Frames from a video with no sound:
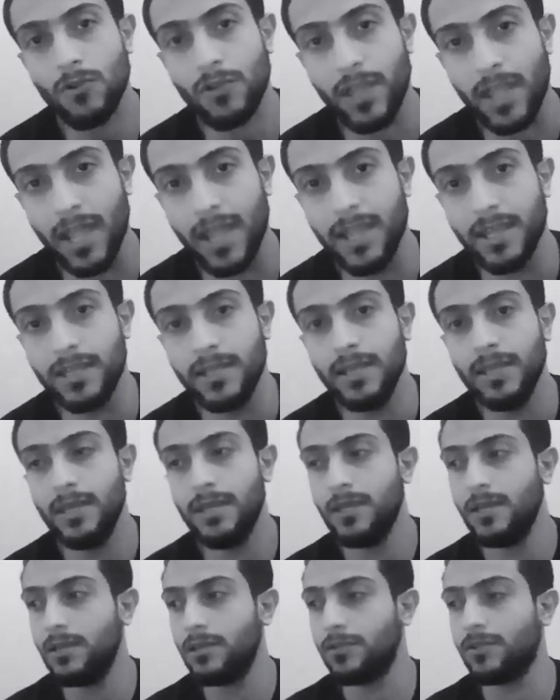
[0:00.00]
okay
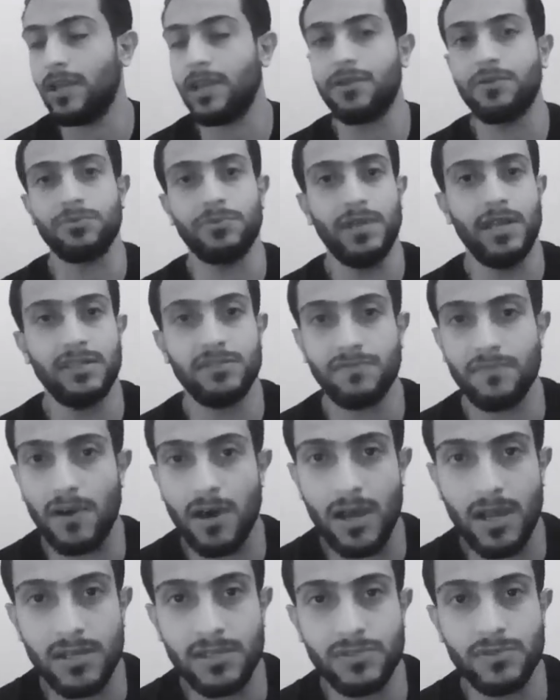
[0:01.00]
you can create
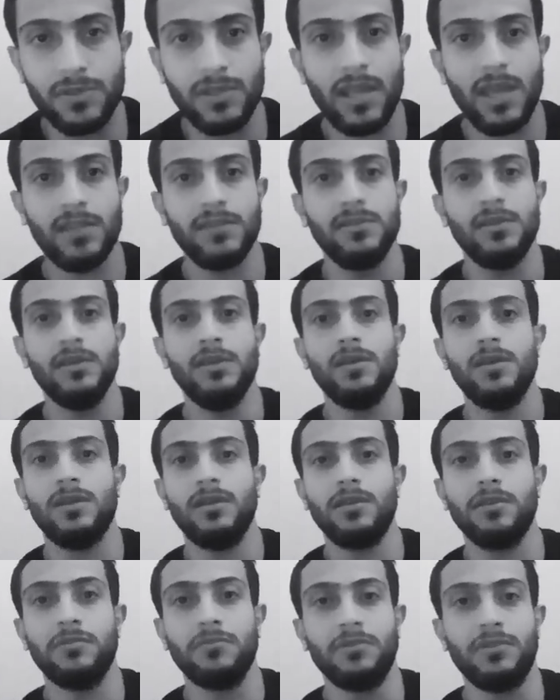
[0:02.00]
files you can
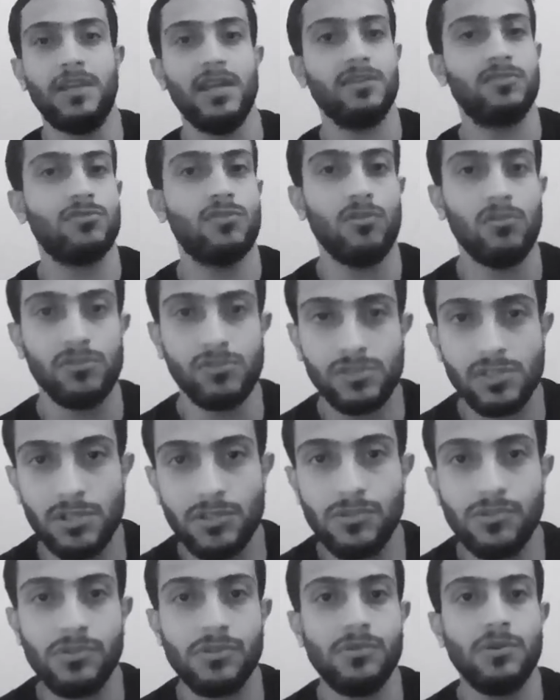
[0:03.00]
get
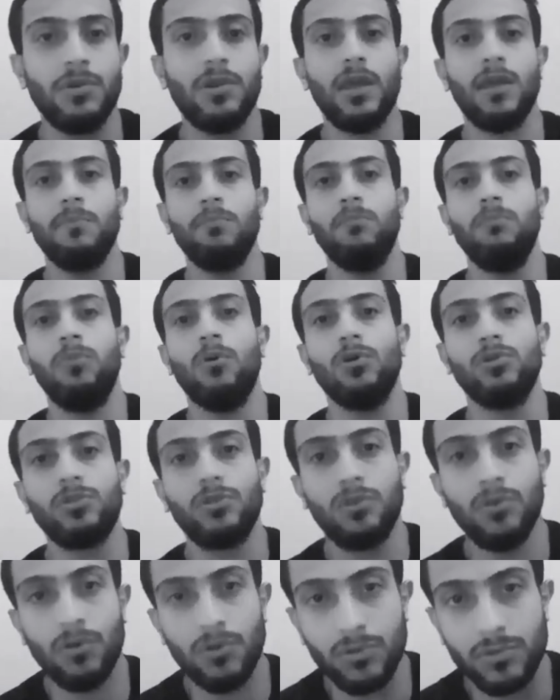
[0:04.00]
content you can
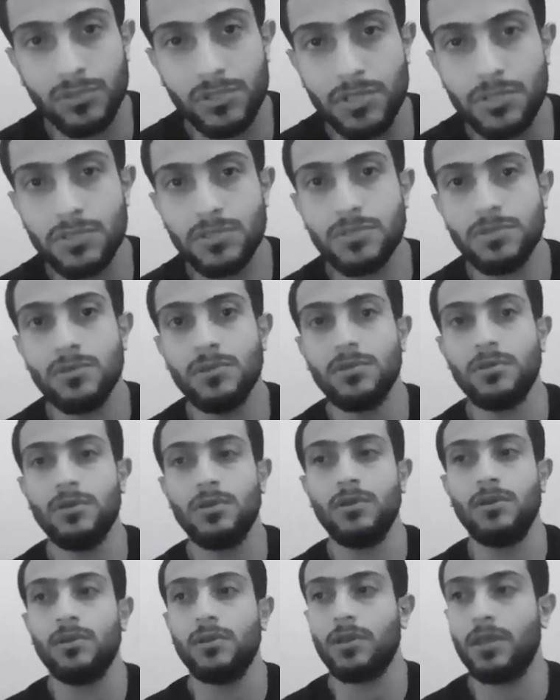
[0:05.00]
bot content
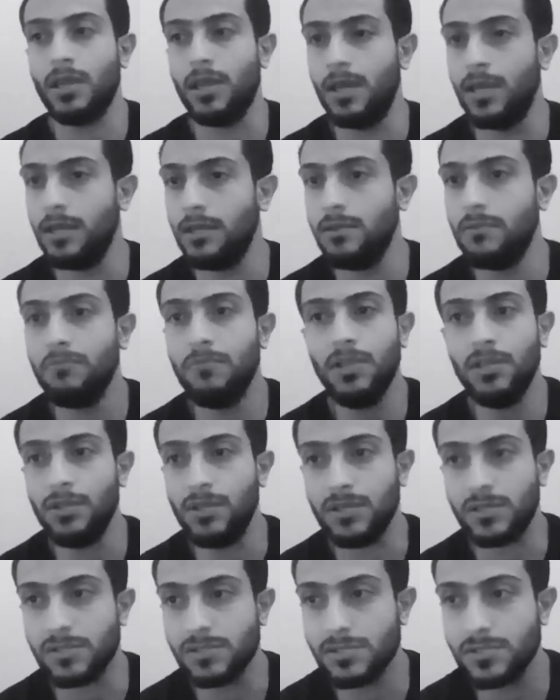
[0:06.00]
okay
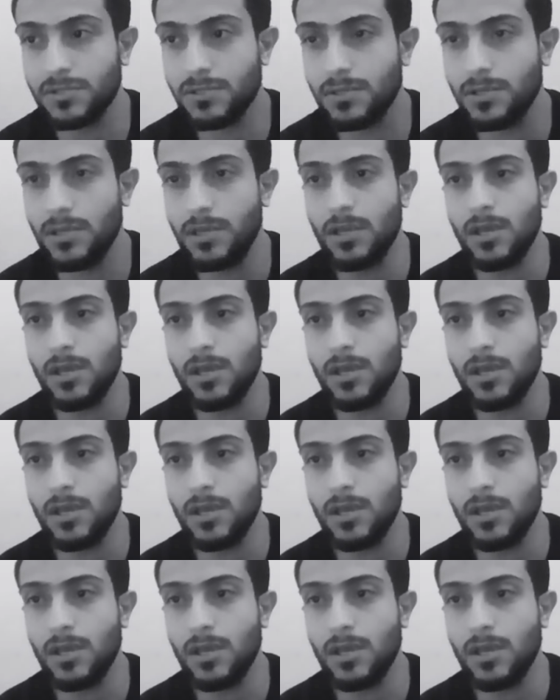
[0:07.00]
many else